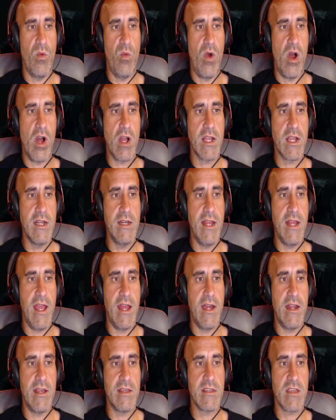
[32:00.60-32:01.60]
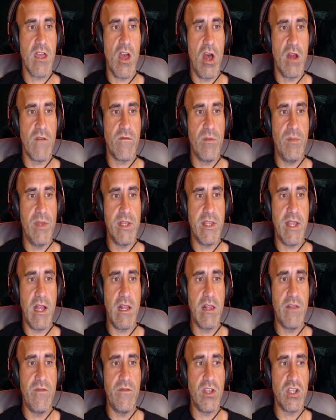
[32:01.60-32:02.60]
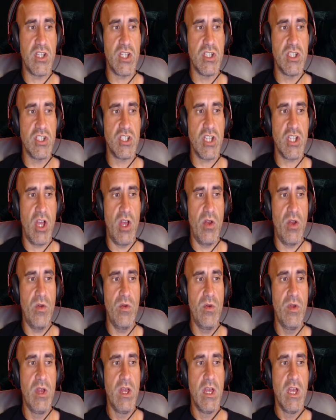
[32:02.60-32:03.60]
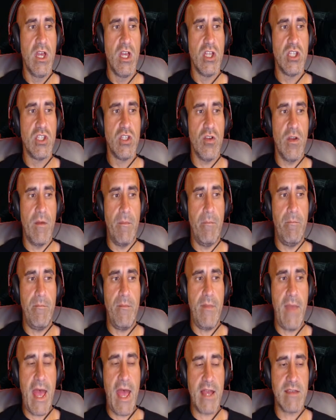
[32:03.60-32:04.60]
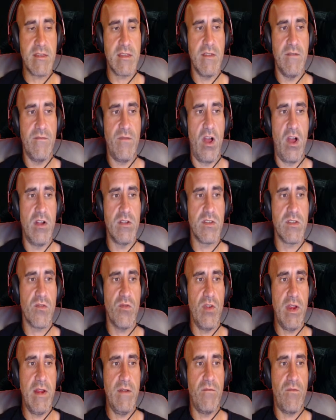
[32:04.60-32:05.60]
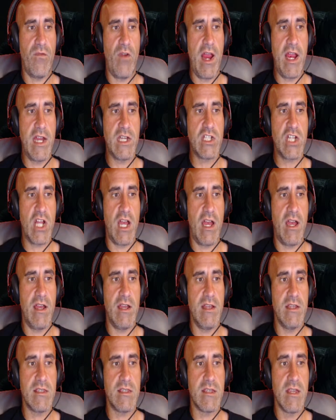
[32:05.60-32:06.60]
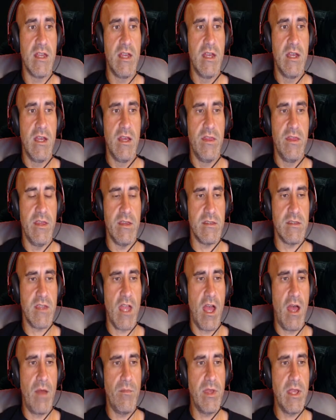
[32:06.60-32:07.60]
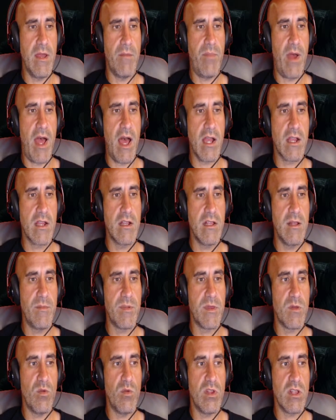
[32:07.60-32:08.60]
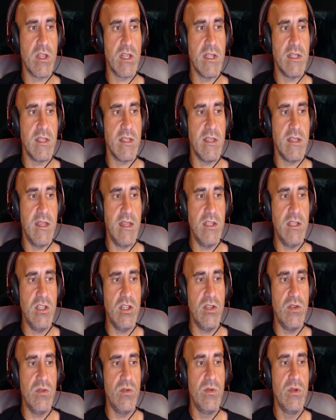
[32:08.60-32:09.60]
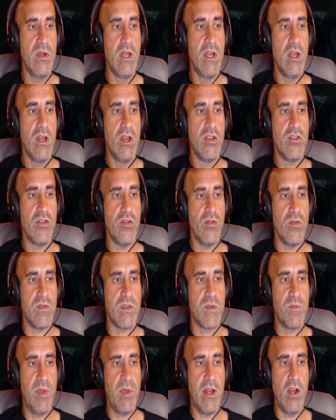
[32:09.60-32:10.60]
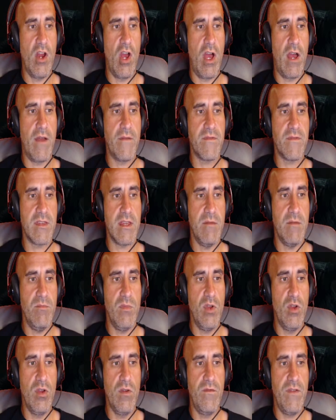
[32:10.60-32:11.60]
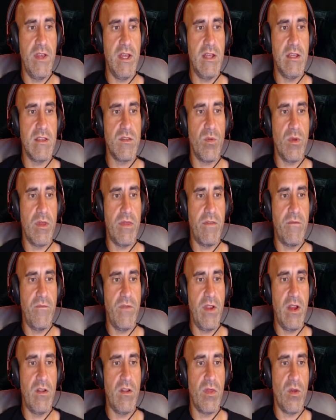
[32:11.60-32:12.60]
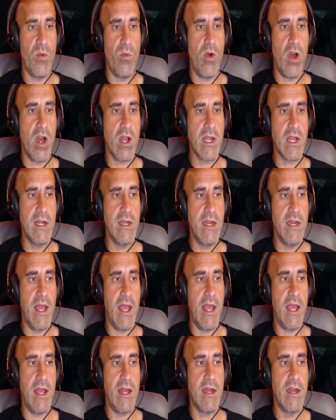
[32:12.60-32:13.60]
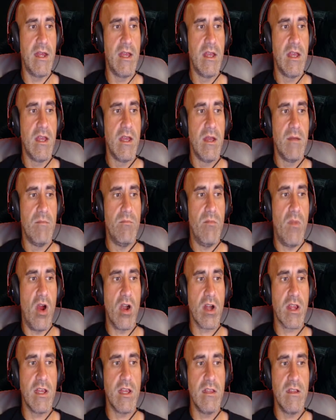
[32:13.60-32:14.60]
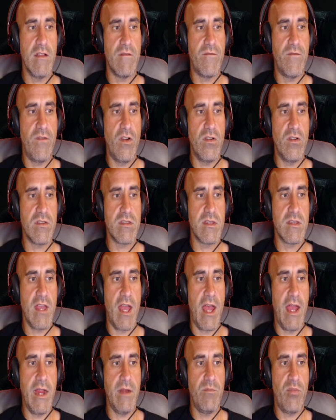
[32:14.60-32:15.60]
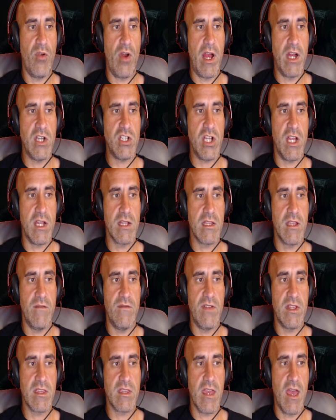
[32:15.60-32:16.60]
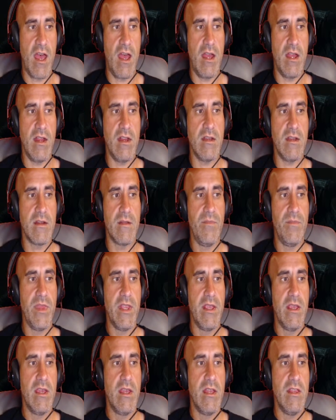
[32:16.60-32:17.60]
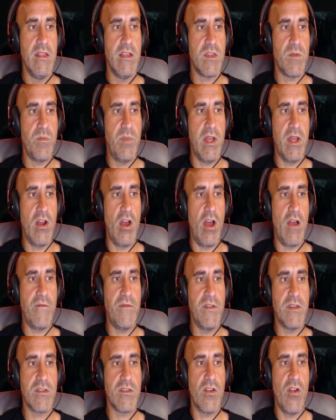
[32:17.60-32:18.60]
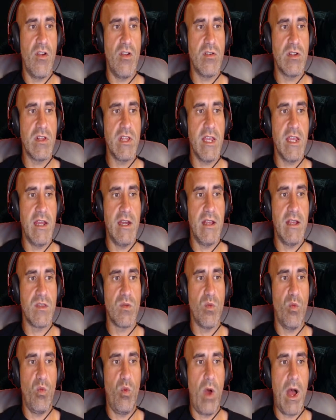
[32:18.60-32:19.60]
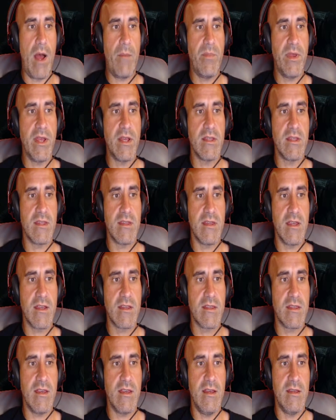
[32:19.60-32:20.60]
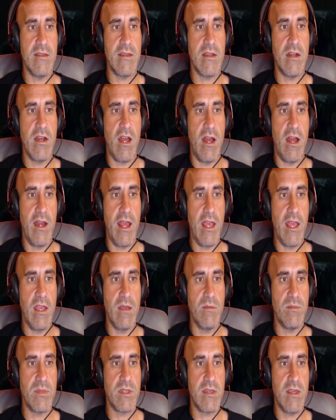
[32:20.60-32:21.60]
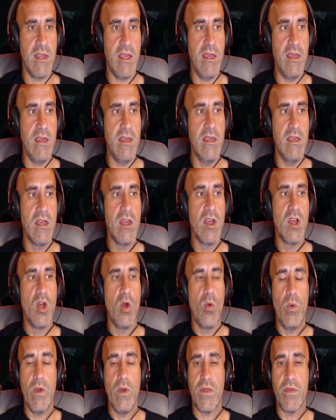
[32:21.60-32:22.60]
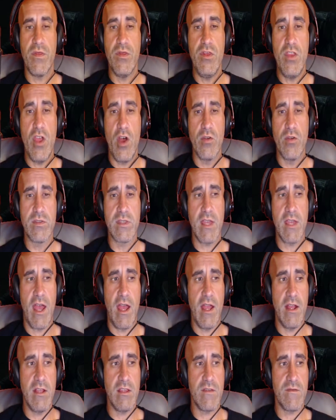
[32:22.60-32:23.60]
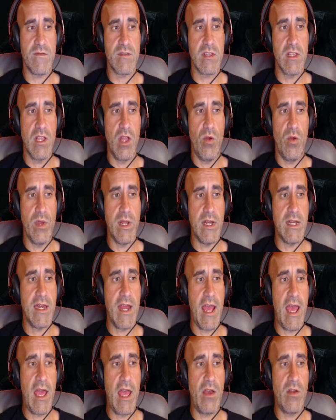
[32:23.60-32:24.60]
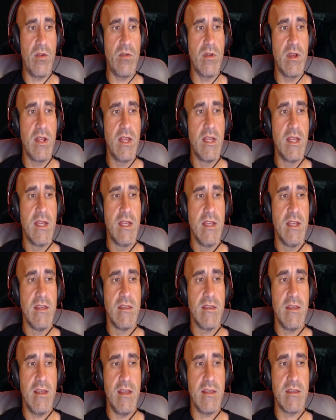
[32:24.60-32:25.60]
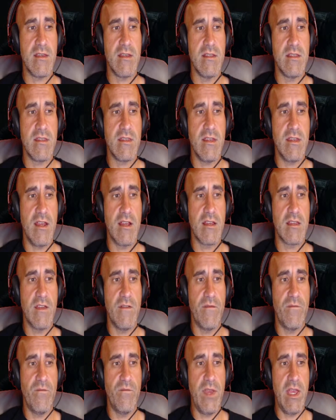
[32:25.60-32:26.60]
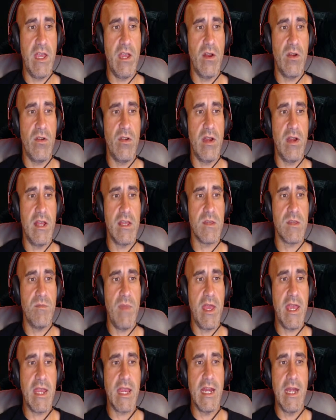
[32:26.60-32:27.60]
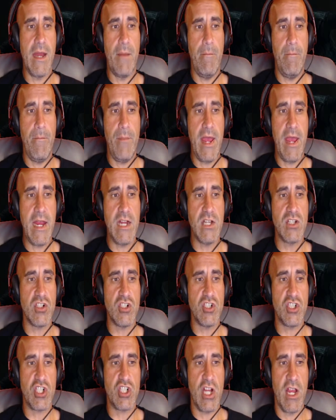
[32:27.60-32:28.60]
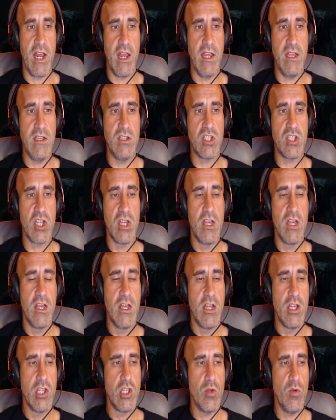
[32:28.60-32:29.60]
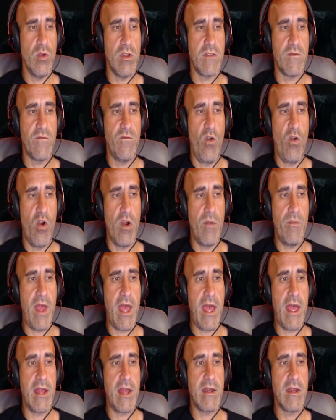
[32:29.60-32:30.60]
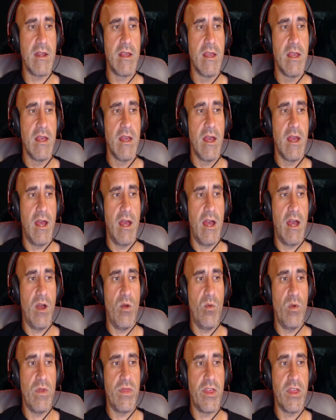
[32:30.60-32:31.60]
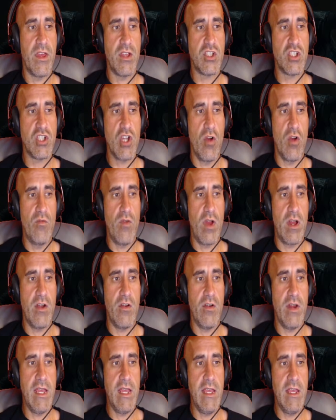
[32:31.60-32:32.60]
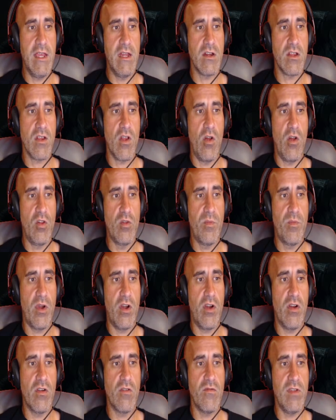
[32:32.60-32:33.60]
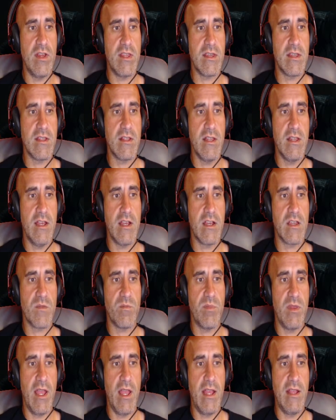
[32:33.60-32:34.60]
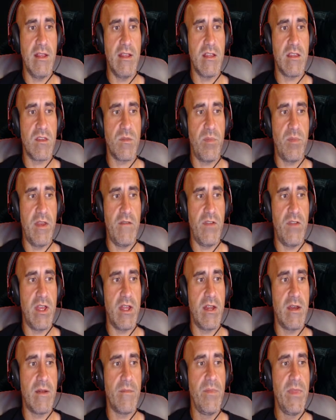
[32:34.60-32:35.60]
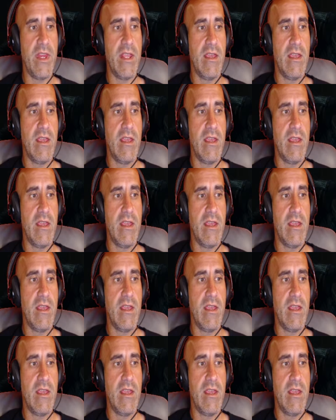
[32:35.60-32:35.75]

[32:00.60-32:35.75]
The Walking Dead has gone from a television show to a massive on-screen franchise. The zombie apocalypse will continue through spin-offs and movies, with Fear the Walking Dead marking the first side project of its kind. The spin-off is currently in its whopping 6th season on AMC, with no signs of slowing down. Season 6 of Fear is making a major change to its format, with showrunner Ian Goldberg recently explained this pivot.